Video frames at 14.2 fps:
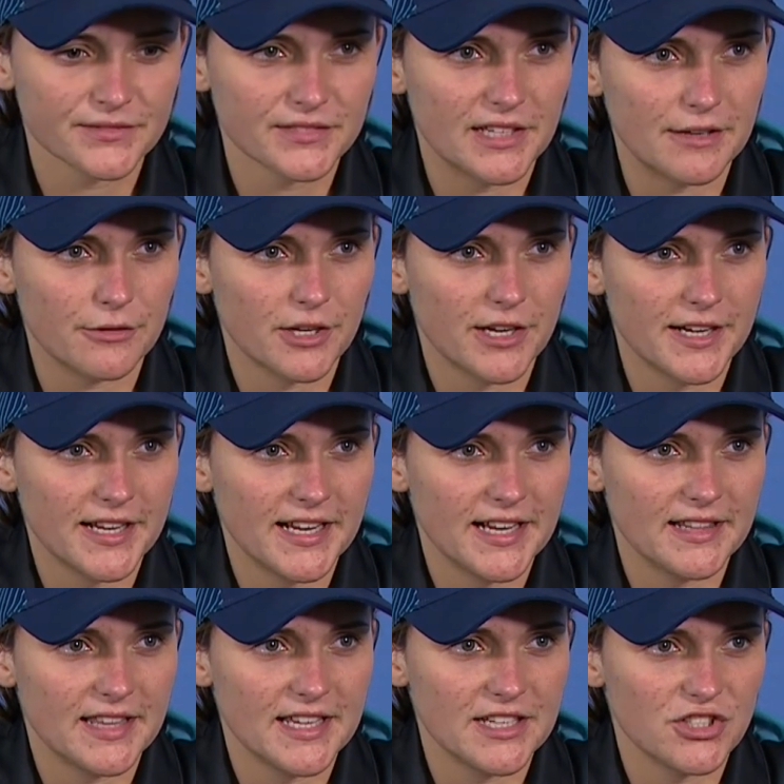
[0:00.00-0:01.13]
I've kind of
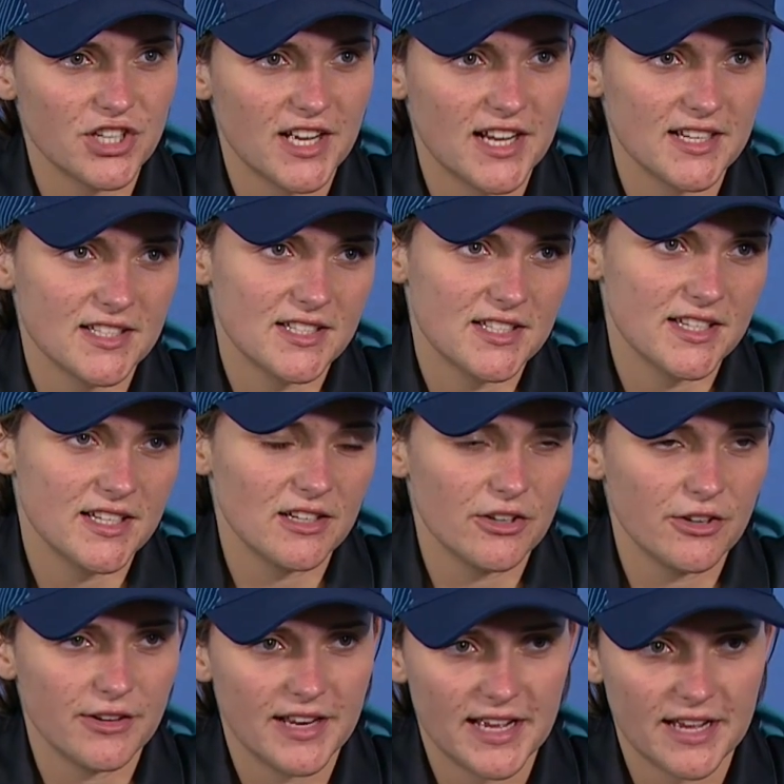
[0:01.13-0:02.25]
had that chance to
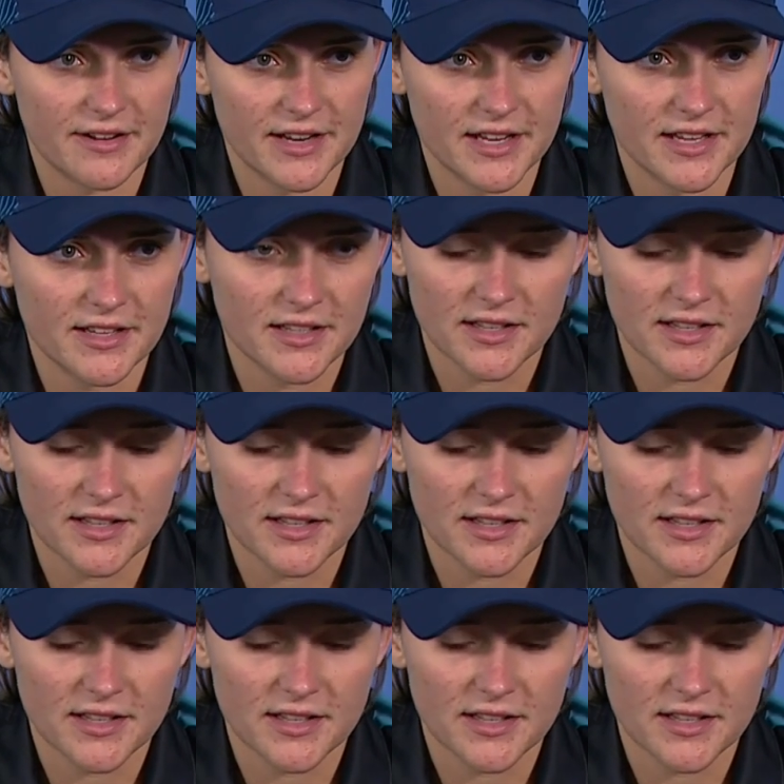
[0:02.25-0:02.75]
learn how to